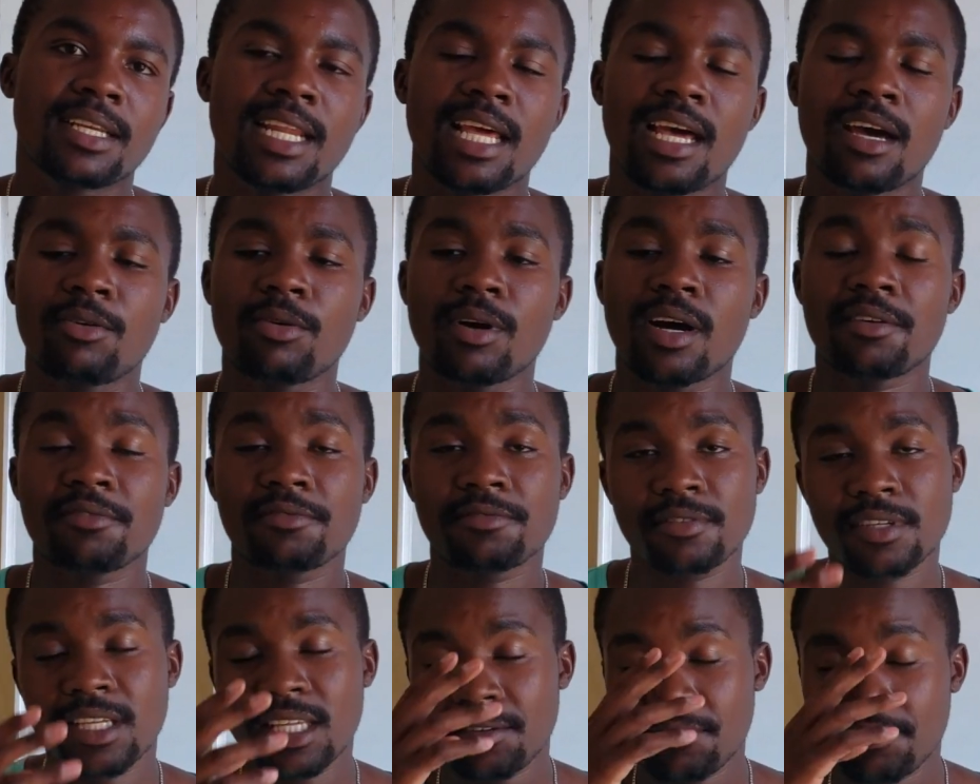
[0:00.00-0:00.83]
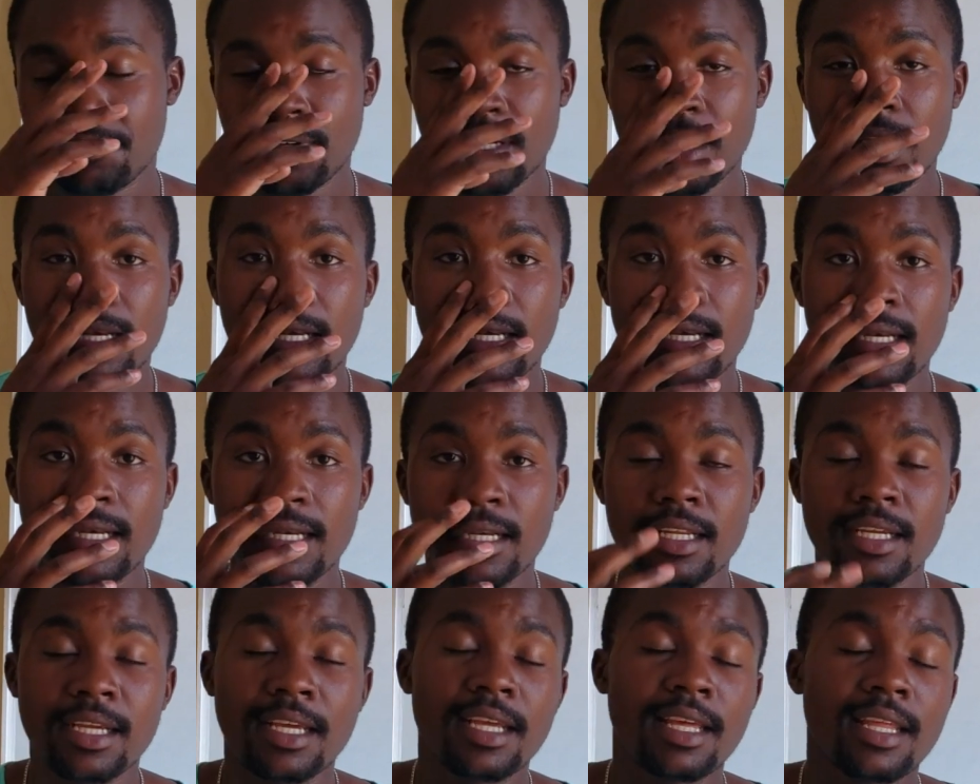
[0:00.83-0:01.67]
Now, I've given
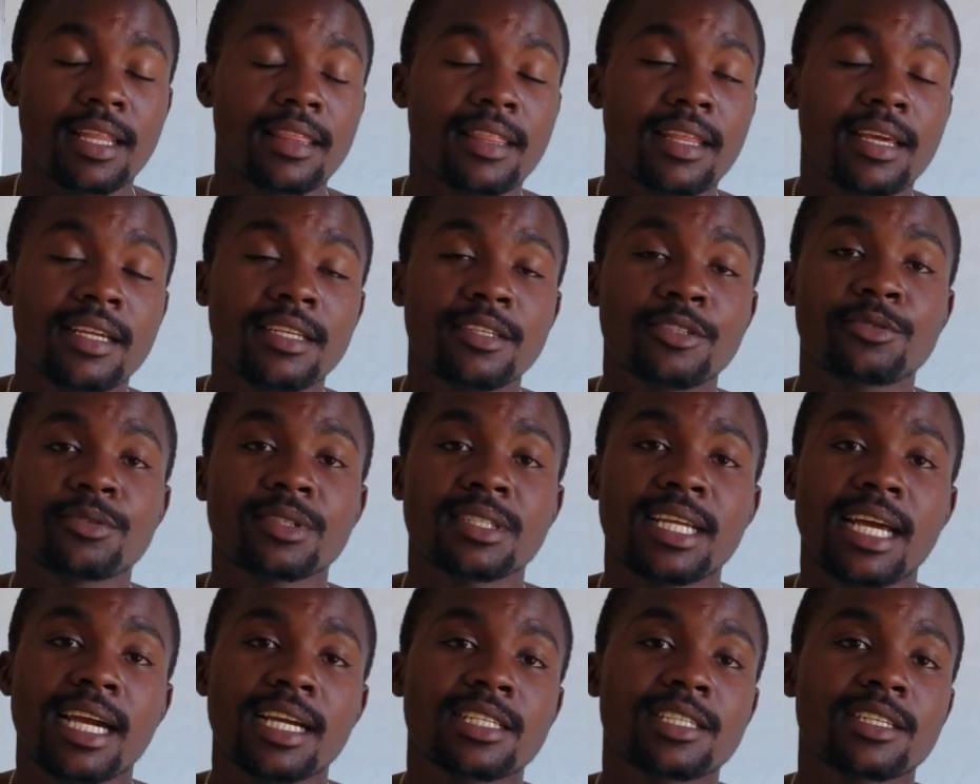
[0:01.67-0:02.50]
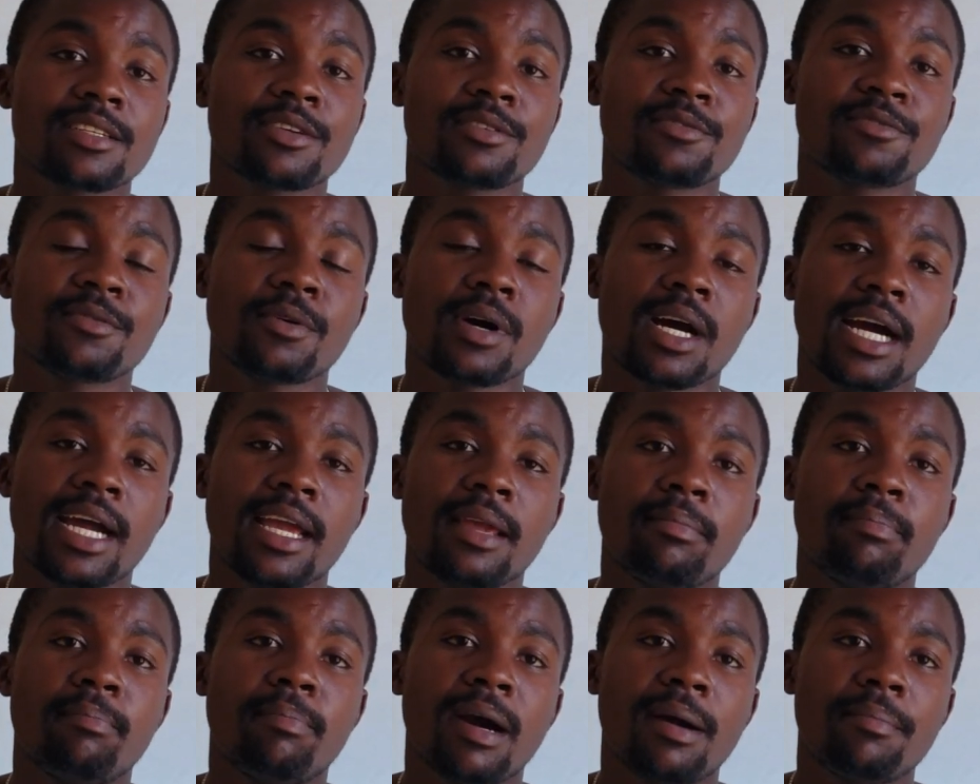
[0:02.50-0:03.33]
the introduction of
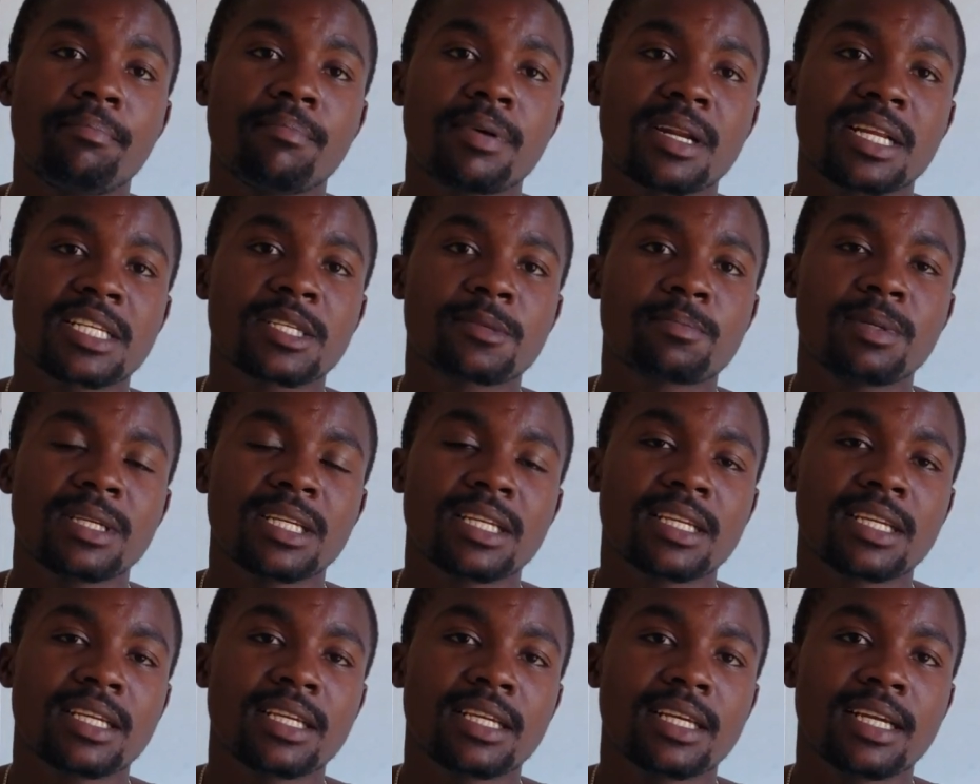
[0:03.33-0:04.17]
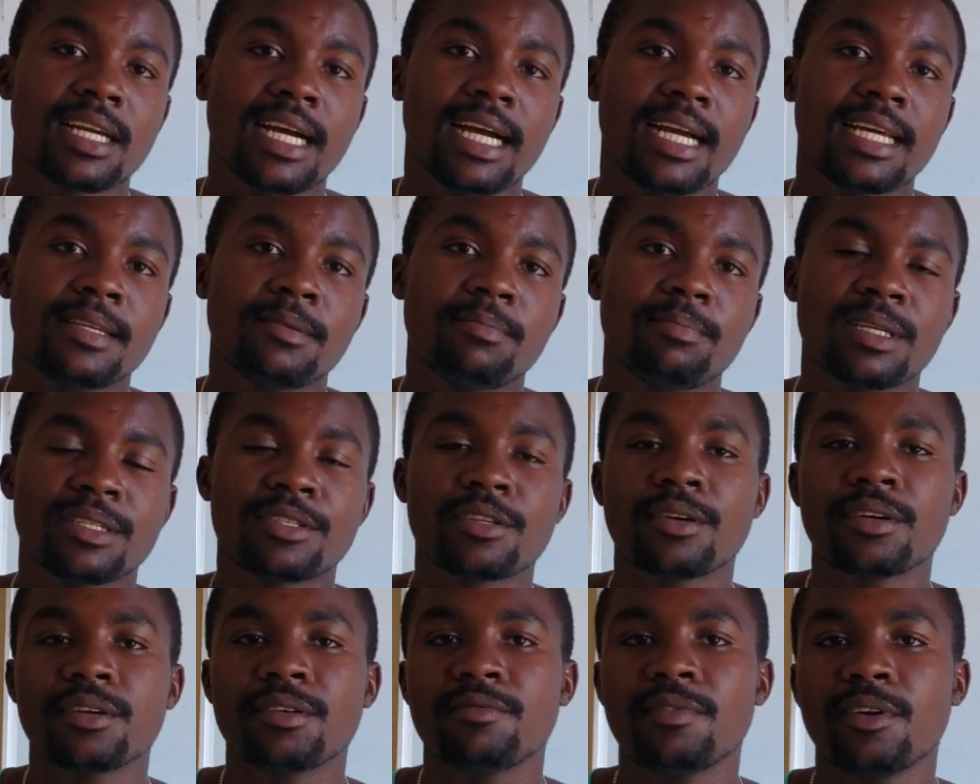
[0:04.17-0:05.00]
why public speaking and
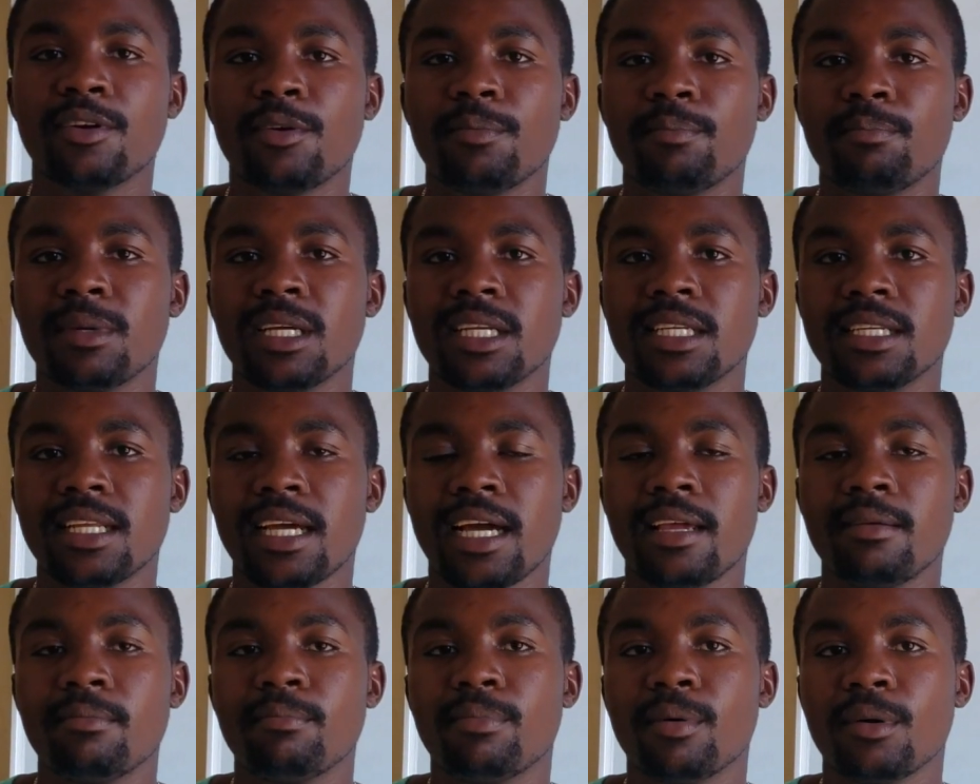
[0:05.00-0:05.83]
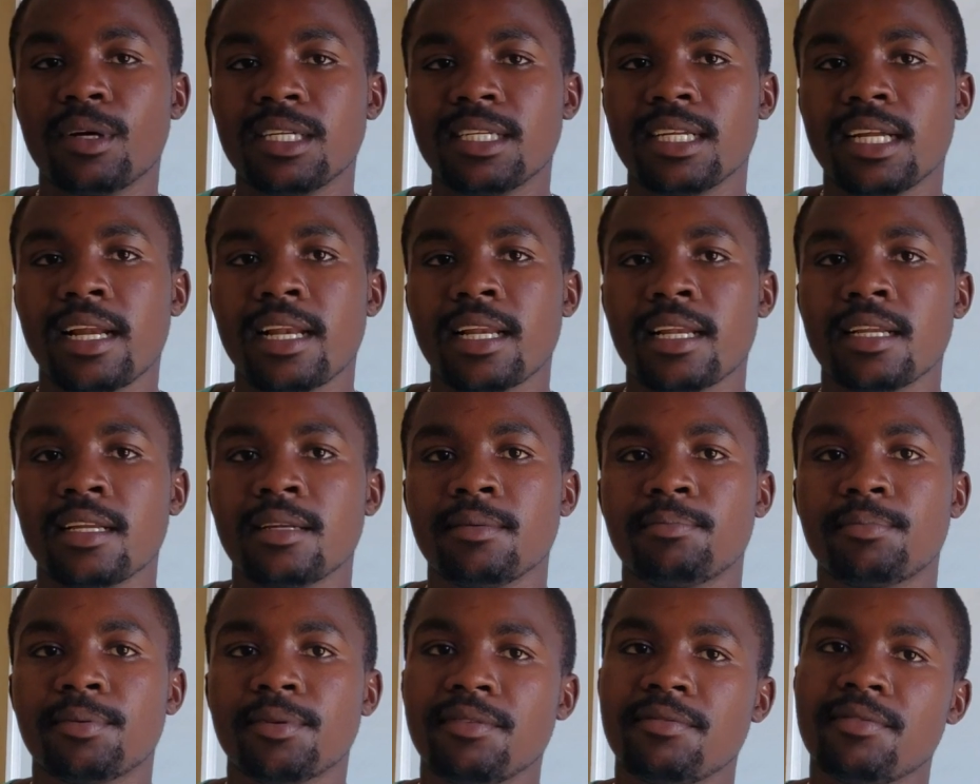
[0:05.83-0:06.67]
personal development are important
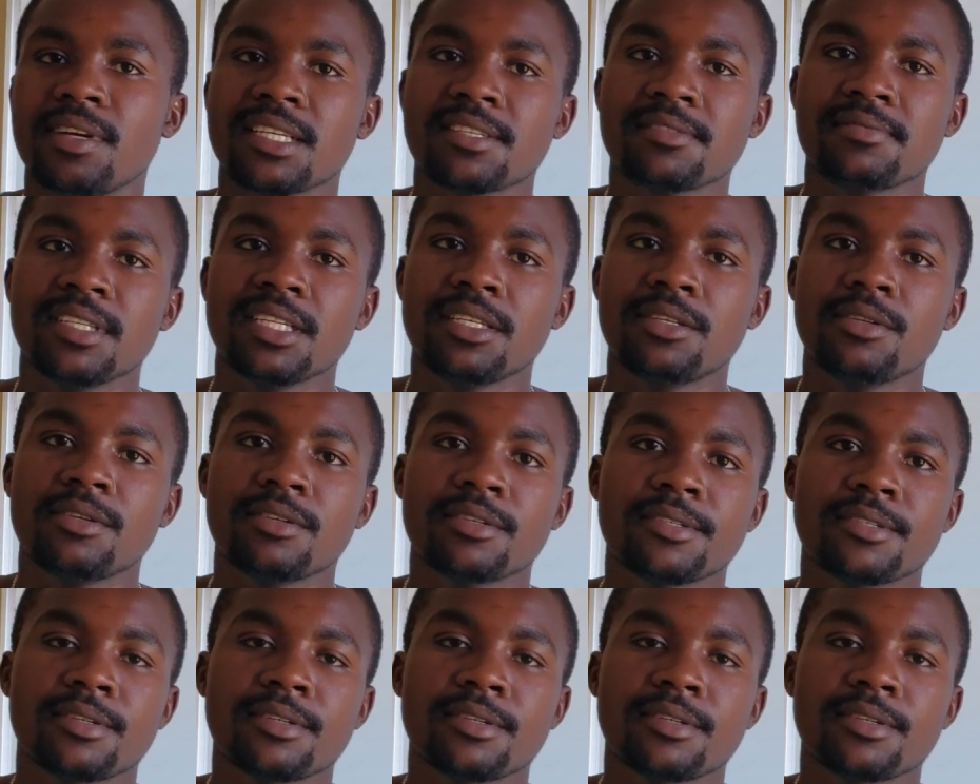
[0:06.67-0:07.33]
in previous videos.